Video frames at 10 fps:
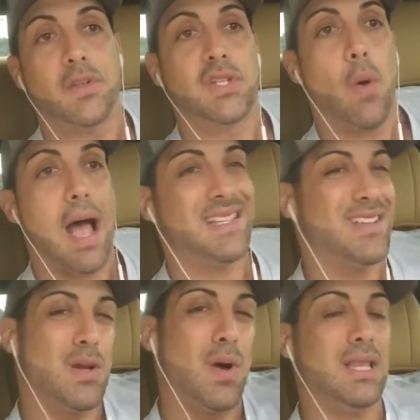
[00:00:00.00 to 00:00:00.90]
So I said, you
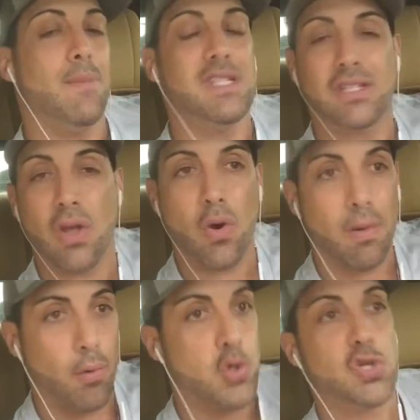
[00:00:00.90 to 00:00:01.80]
know what, let me just go
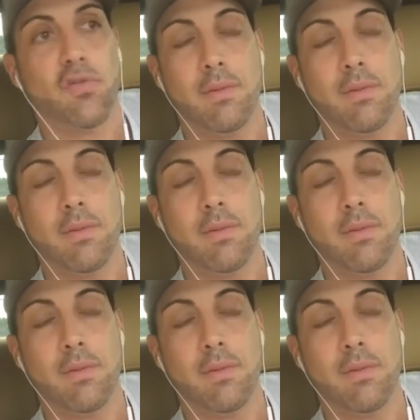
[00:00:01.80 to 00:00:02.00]
commercial from the